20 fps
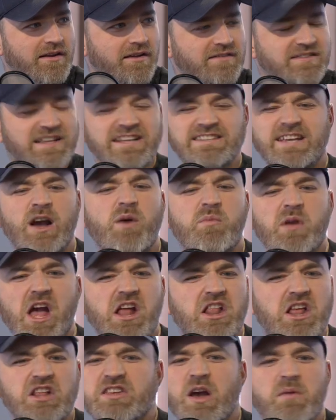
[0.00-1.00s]
They tell me I,
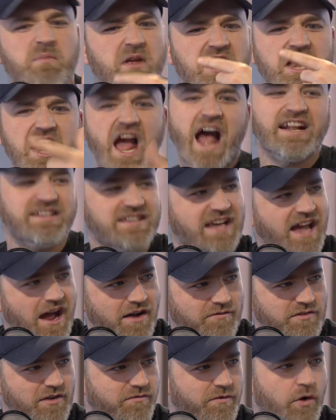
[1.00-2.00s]
they tell me not to
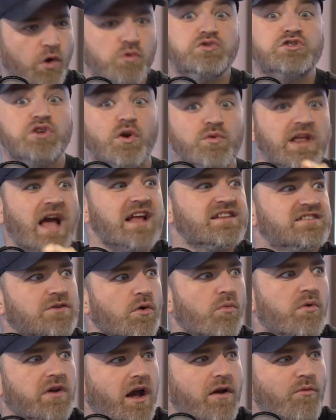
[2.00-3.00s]
have the phone, so that's the
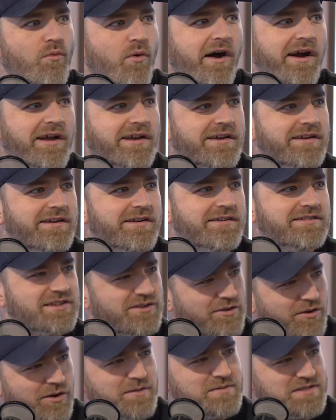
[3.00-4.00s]
one I want. Right. Do
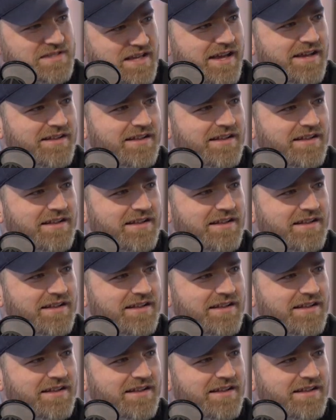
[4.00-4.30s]
you know what I'm saying?